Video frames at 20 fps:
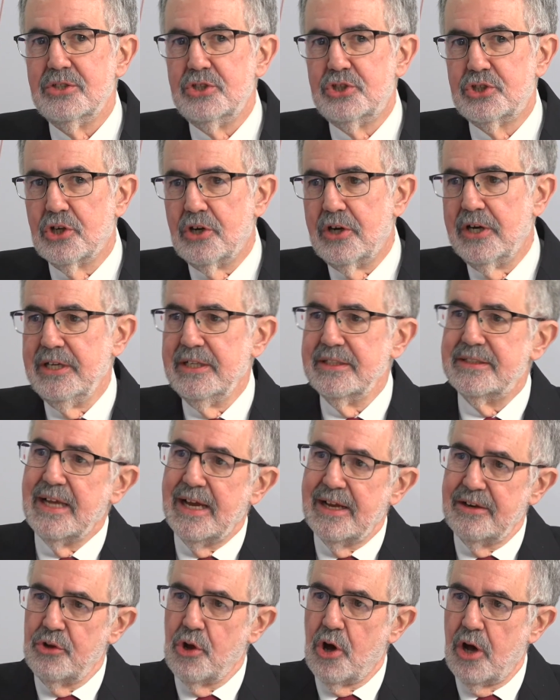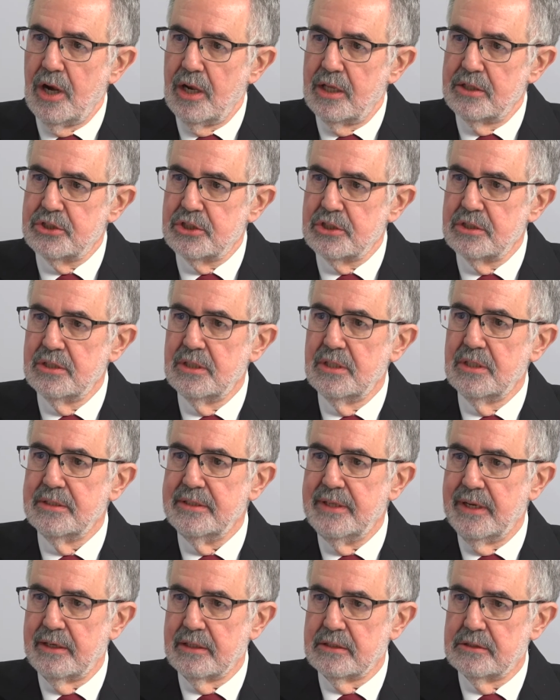Joined their knowledge,
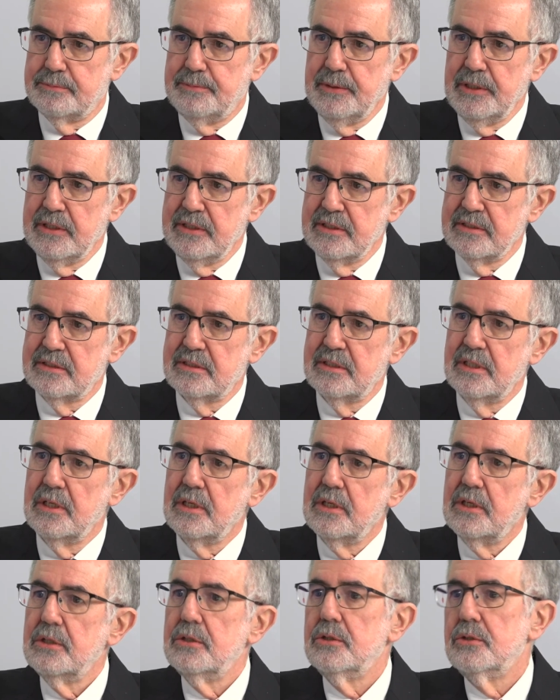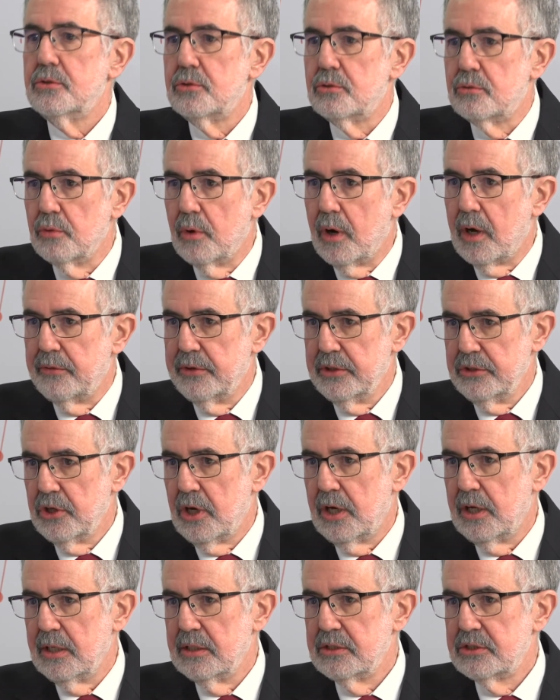their experience to our
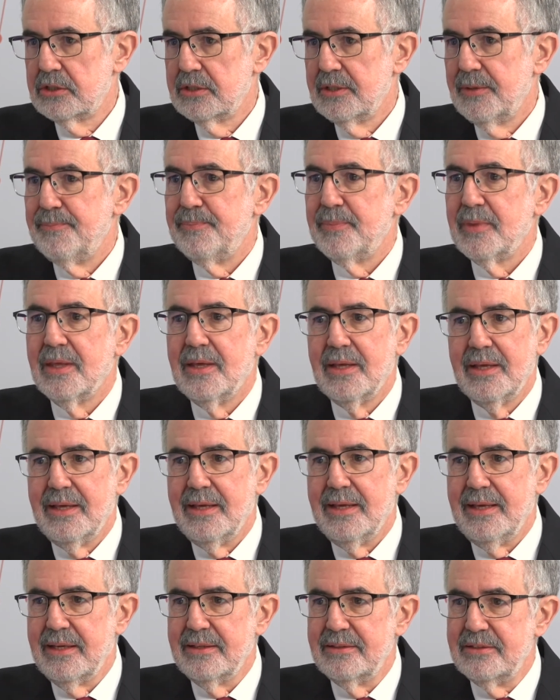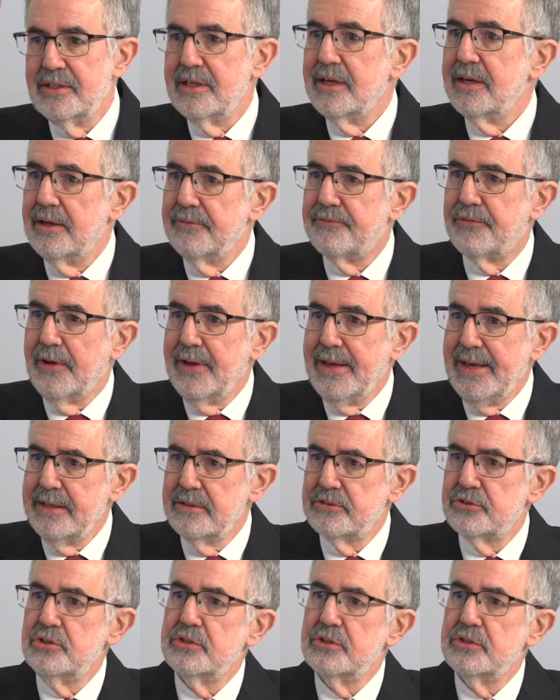knowledge, and the end